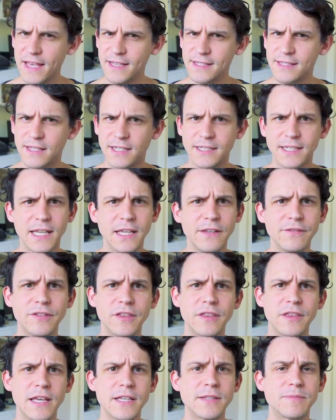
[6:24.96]
is that
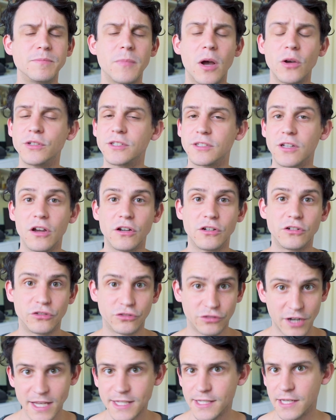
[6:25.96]
even this most
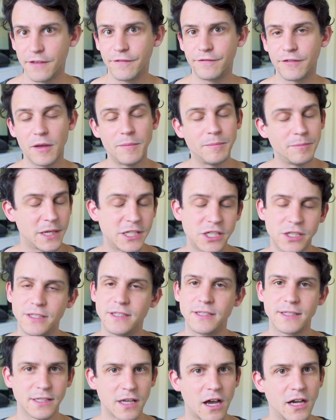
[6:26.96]
aggressive
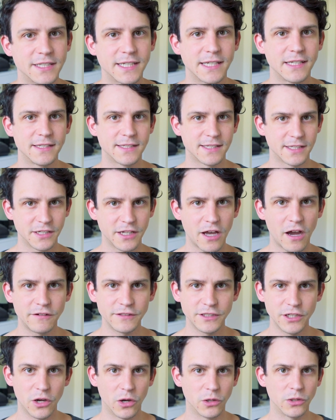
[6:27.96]
emissions cutting
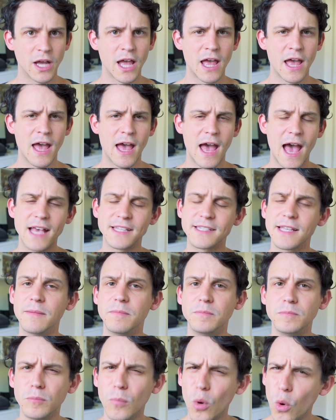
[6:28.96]
scenario has
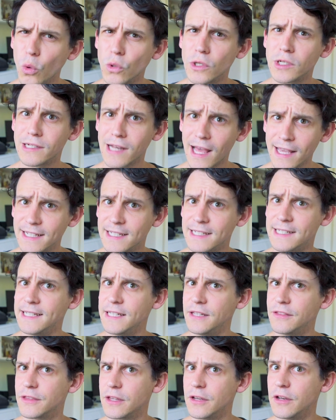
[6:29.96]
it more
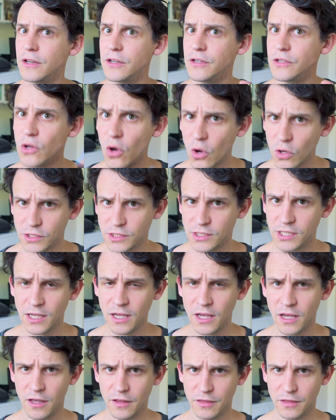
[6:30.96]
likely than not
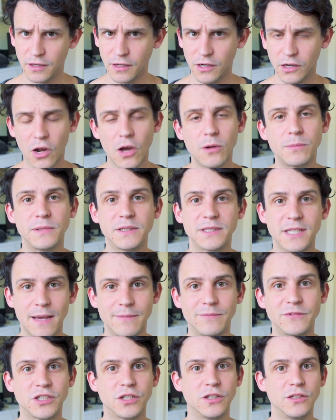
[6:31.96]
that global
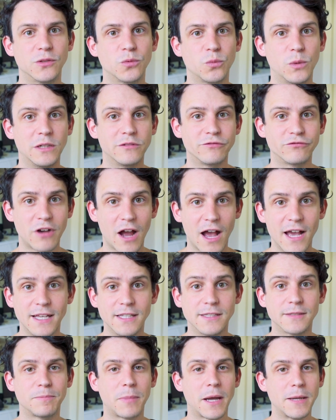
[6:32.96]
temperatures will
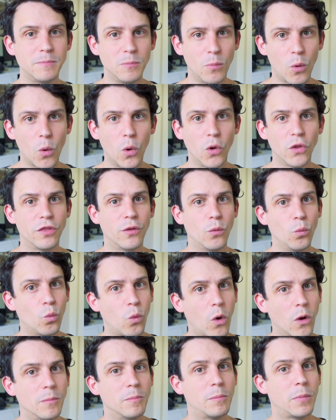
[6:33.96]
rise by more than
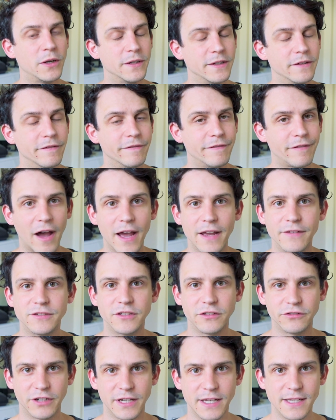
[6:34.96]
1.5
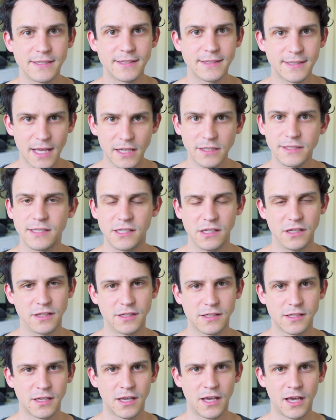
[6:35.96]
degrees
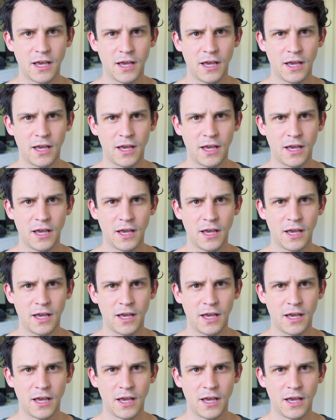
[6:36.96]
Celsius.